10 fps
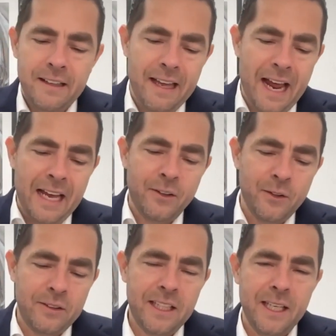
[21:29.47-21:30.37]
I
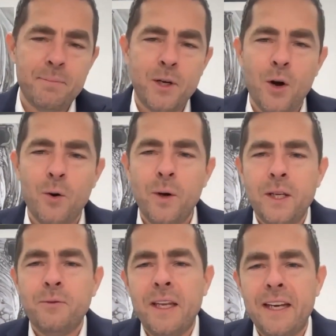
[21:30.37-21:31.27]
could keep
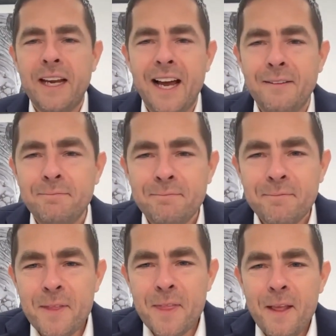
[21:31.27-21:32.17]
going with a
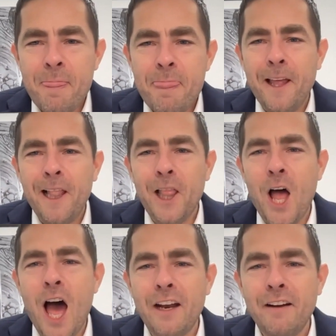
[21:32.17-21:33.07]

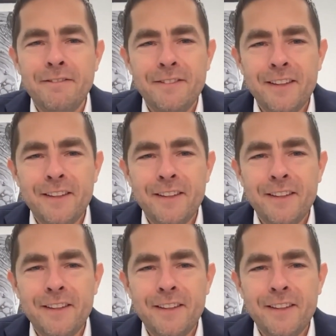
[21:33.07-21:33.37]
lot of